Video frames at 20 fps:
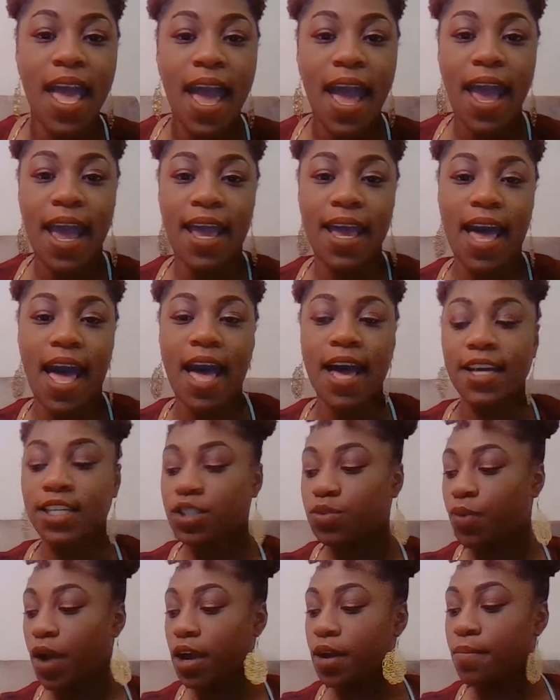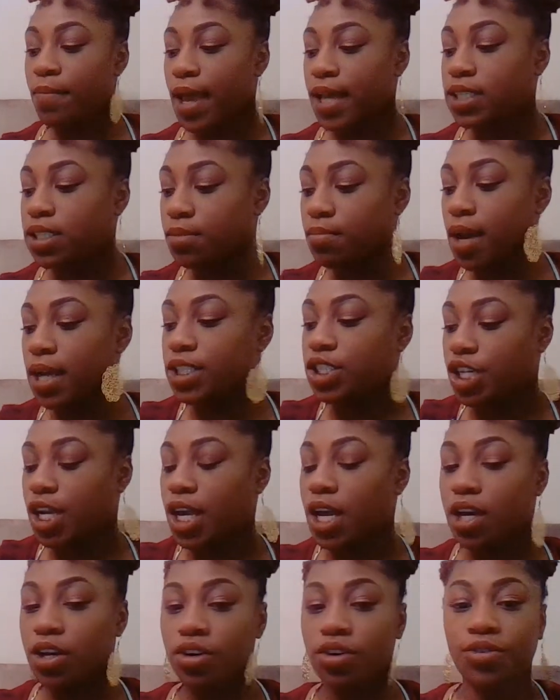Hey guys, welcome back to my
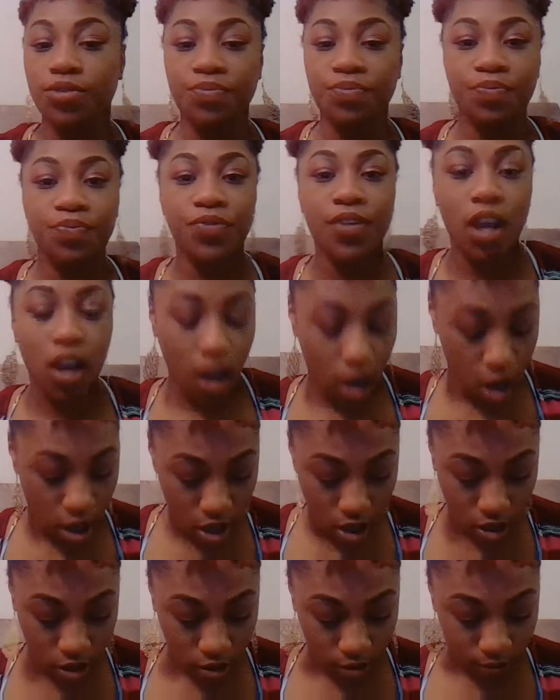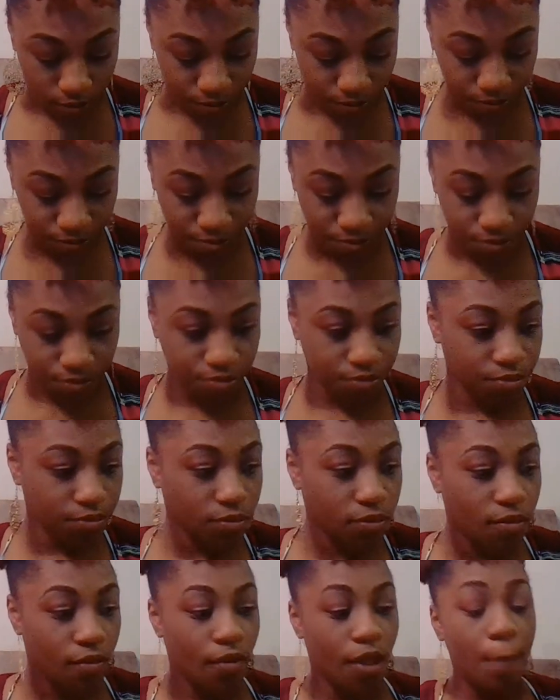channel. Um,
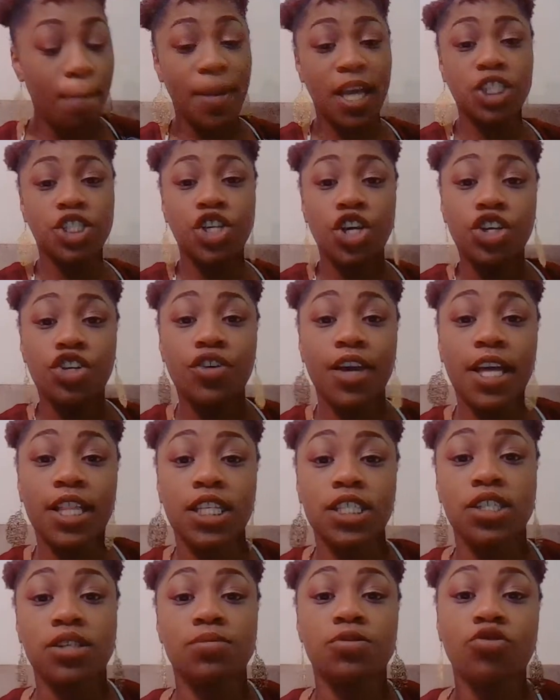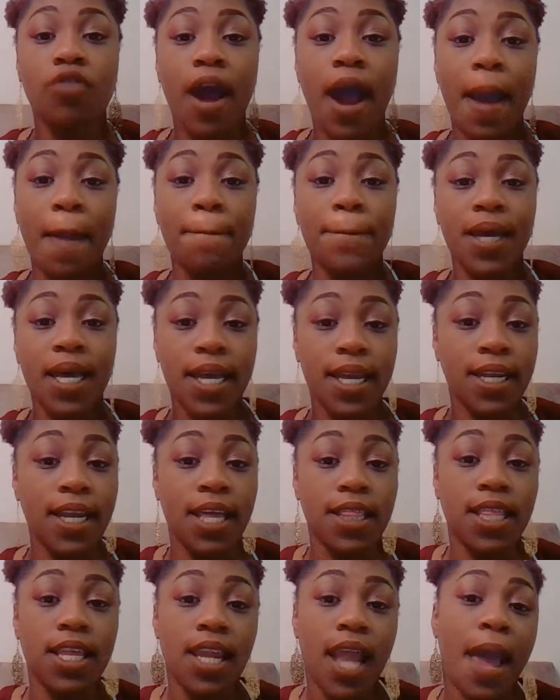Make sure you hit the subscribe button
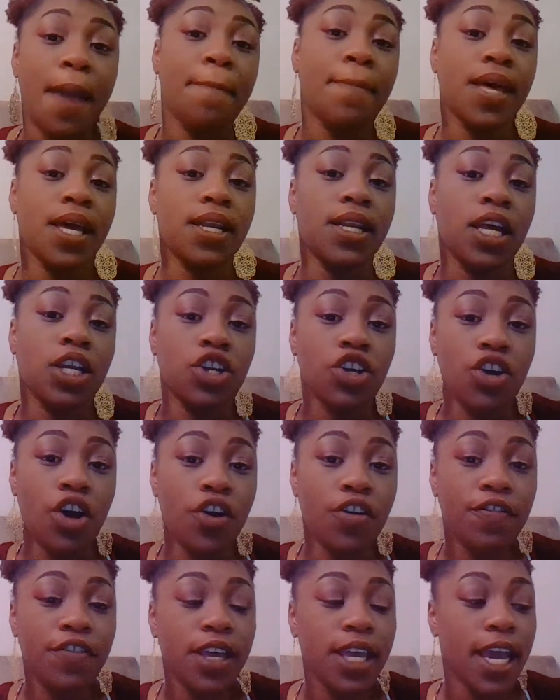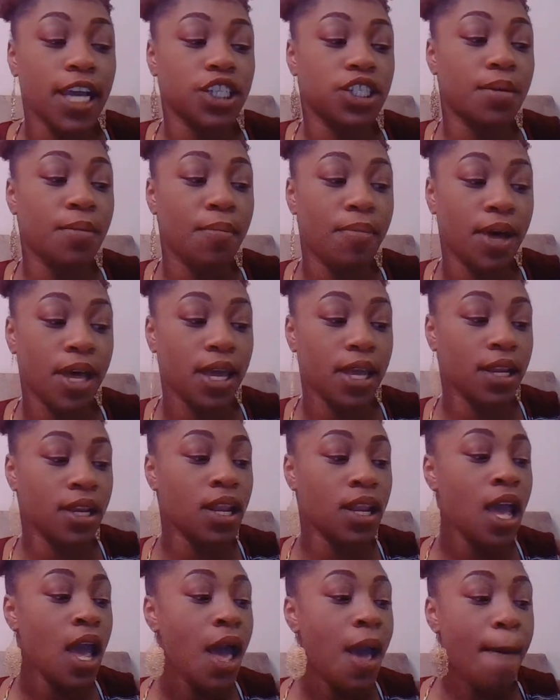and the like button and the notification button.
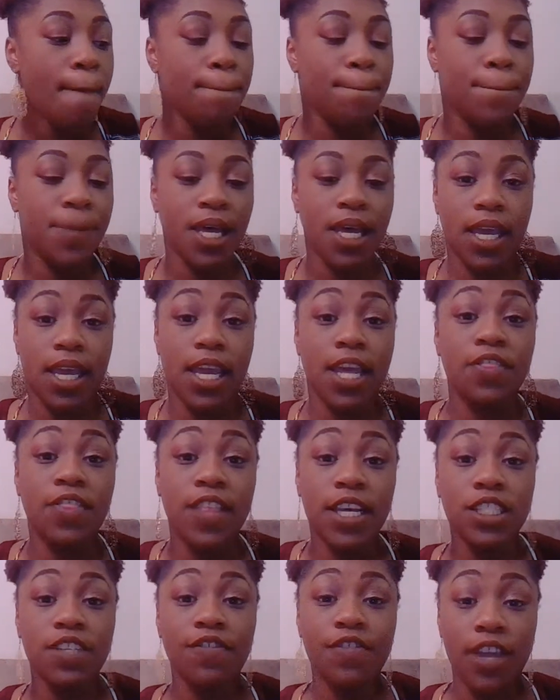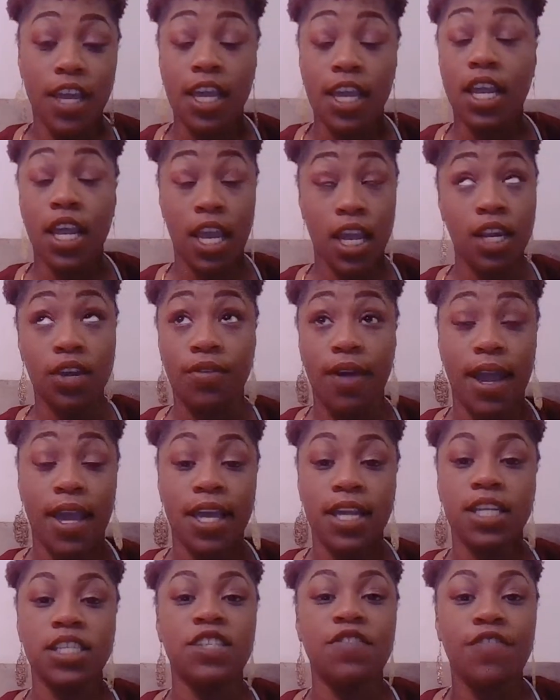But in this
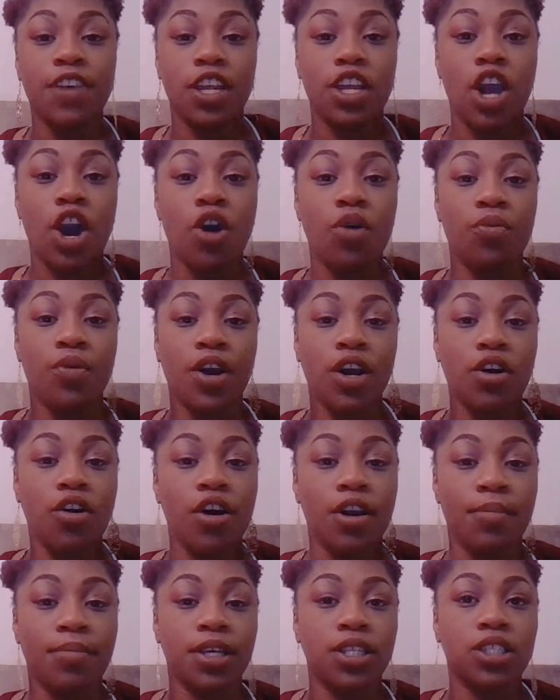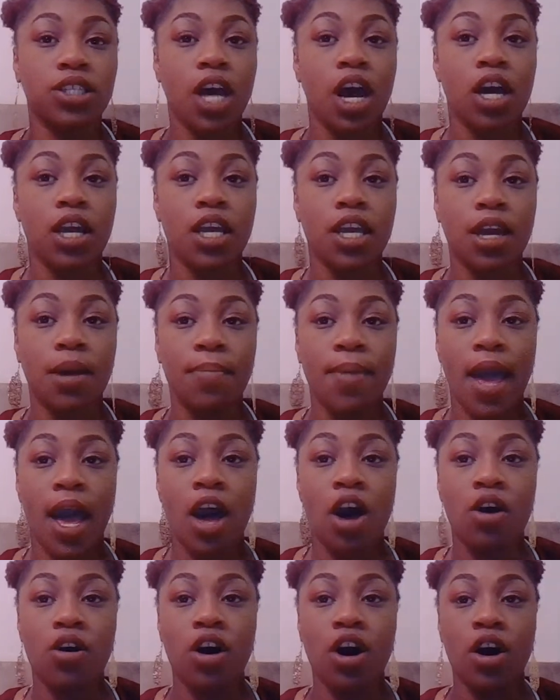video, we're going to be talking
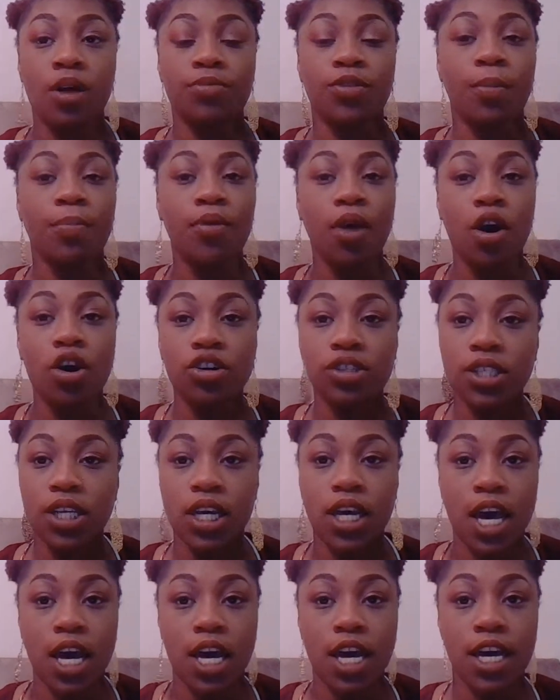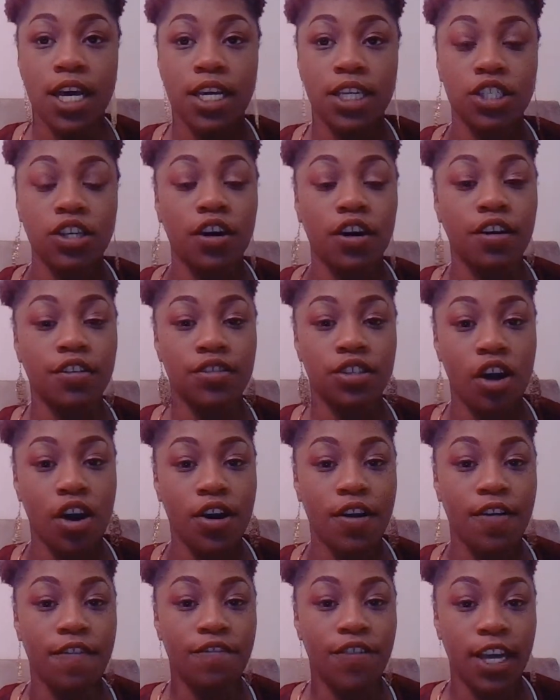about the pros and cons of
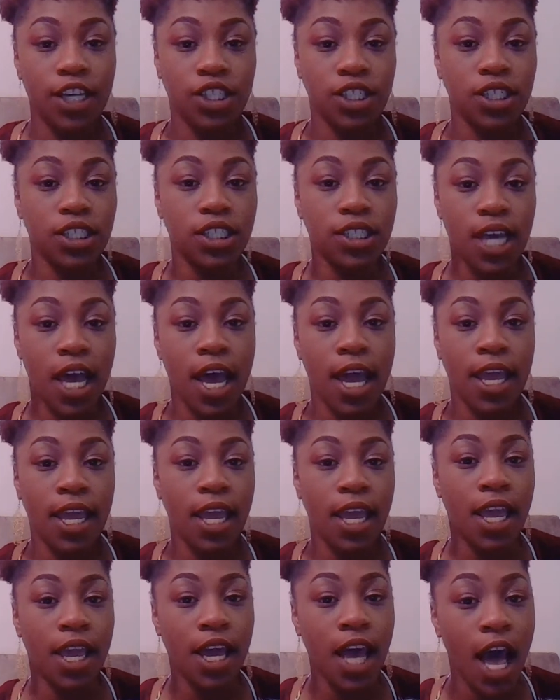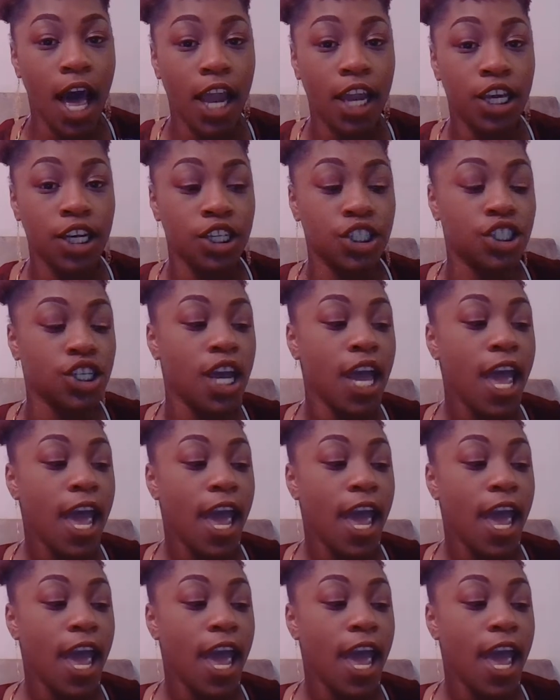starting fashion design in college